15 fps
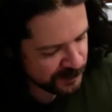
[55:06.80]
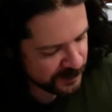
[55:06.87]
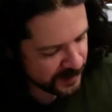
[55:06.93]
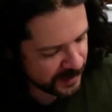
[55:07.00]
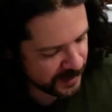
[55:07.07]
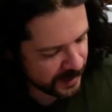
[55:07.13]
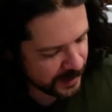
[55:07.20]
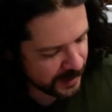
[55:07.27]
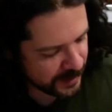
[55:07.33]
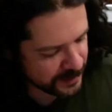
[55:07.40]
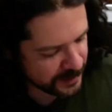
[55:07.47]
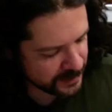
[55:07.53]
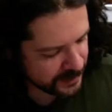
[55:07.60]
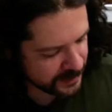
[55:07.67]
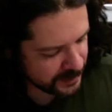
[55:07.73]

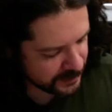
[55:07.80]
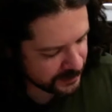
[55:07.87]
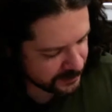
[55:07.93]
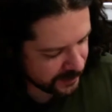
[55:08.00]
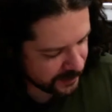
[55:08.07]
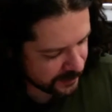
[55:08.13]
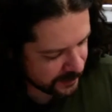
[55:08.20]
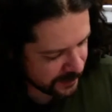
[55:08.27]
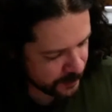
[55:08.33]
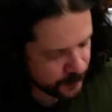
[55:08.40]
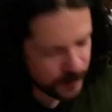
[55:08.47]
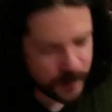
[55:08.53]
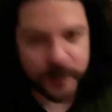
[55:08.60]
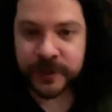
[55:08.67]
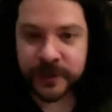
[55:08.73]
And he said, like,
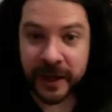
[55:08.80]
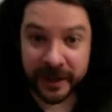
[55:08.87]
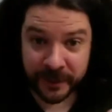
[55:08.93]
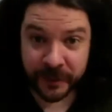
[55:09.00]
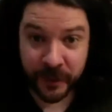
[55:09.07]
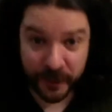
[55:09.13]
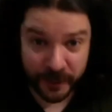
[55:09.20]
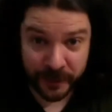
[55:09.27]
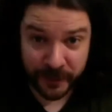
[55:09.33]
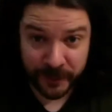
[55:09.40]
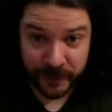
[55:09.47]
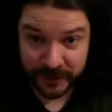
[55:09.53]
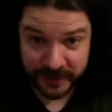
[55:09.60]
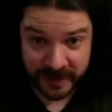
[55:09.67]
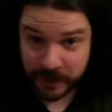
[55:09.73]
where would you like to go? You know,
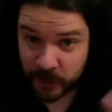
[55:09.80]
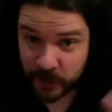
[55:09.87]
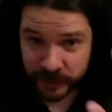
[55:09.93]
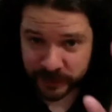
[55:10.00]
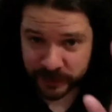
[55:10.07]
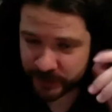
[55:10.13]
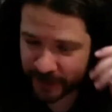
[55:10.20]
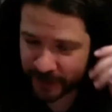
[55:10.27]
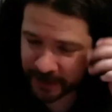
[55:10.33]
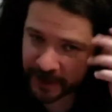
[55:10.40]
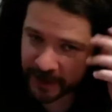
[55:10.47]
the same question, right?